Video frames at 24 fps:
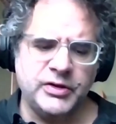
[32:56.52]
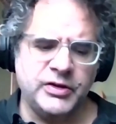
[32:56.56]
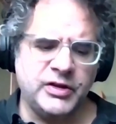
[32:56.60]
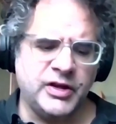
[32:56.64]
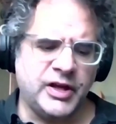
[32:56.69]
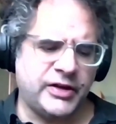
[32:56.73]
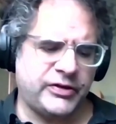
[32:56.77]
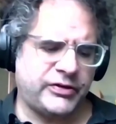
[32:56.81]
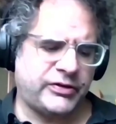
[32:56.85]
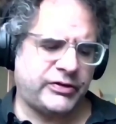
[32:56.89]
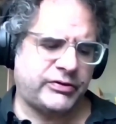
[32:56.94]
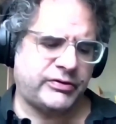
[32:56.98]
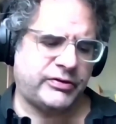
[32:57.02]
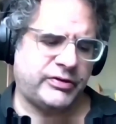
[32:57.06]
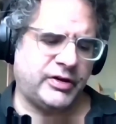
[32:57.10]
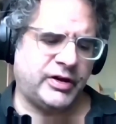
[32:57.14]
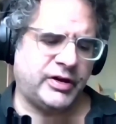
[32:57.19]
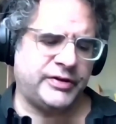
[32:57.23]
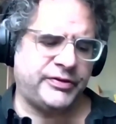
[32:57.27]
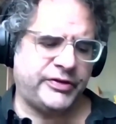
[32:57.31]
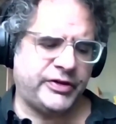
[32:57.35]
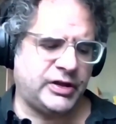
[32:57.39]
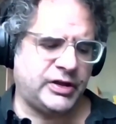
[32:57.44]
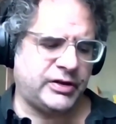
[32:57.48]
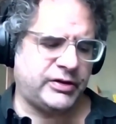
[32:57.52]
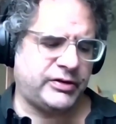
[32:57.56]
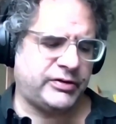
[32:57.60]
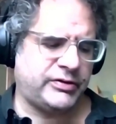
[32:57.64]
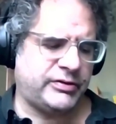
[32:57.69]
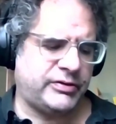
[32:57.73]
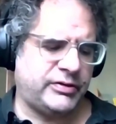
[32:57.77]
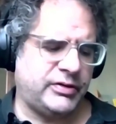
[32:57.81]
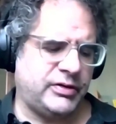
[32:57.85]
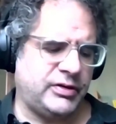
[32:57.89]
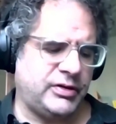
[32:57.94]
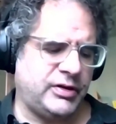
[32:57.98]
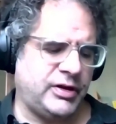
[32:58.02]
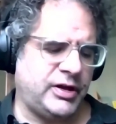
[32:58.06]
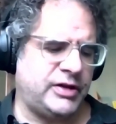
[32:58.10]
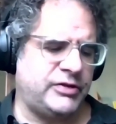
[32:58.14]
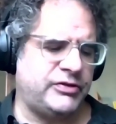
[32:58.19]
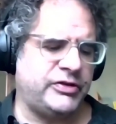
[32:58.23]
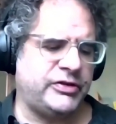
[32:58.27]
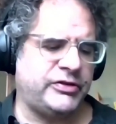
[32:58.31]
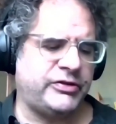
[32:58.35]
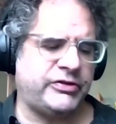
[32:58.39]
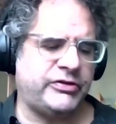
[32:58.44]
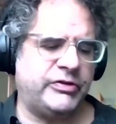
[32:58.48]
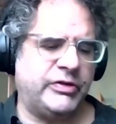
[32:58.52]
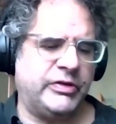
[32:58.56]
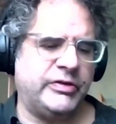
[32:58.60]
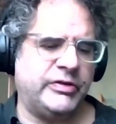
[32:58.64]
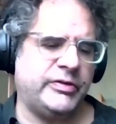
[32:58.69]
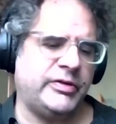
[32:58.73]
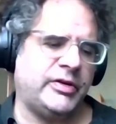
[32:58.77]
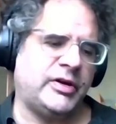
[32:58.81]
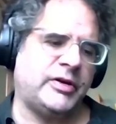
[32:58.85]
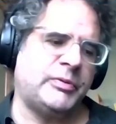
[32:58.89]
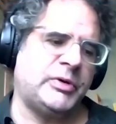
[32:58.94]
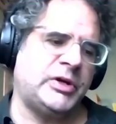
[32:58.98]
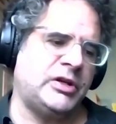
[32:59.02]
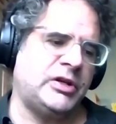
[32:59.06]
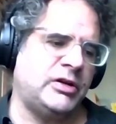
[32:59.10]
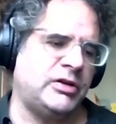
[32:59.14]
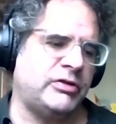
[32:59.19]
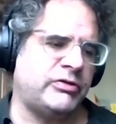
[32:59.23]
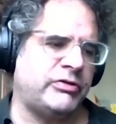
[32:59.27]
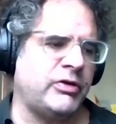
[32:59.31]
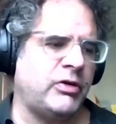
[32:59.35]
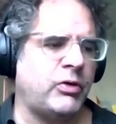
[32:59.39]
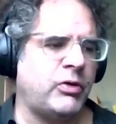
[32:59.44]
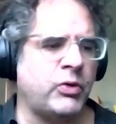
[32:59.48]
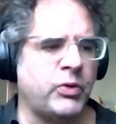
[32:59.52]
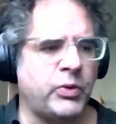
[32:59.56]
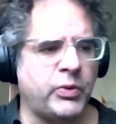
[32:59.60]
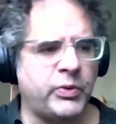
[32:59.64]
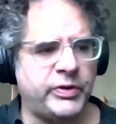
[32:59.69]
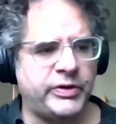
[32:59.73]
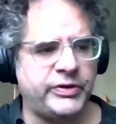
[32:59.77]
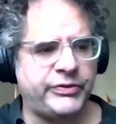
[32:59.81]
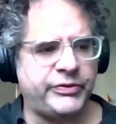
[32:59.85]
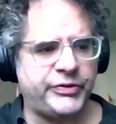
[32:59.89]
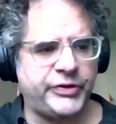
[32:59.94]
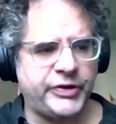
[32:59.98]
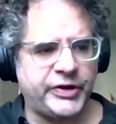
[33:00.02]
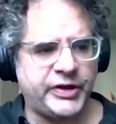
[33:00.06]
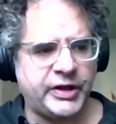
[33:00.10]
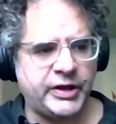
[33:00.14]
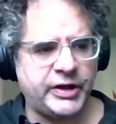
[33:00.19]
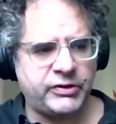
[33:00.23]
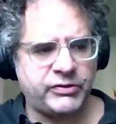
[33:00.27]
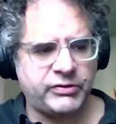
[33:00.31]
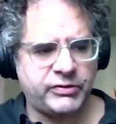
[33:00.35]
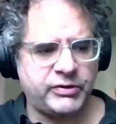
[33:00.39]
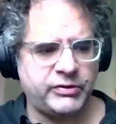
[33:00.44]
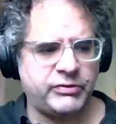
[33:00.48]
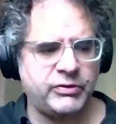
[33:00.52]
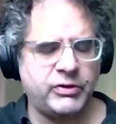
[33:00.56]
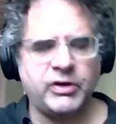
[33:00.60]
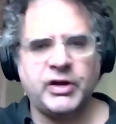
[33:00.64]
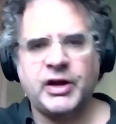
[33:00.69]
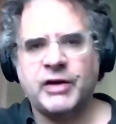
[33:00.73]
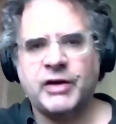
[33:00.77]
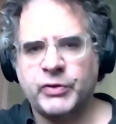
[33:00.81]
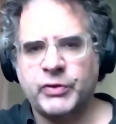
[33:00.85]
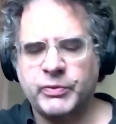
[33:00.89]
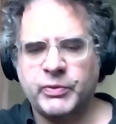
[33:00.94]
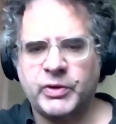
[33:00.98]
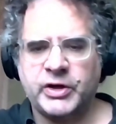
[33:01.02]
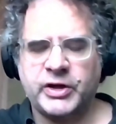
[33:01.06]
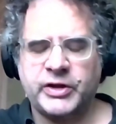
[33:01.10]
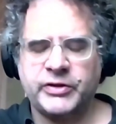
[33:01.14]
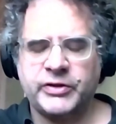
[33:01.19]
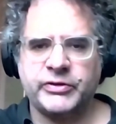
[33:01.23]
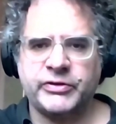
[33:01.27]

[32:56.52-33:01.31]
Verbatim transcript: Yes, I think, and just I mean, it's not always the case because not everyone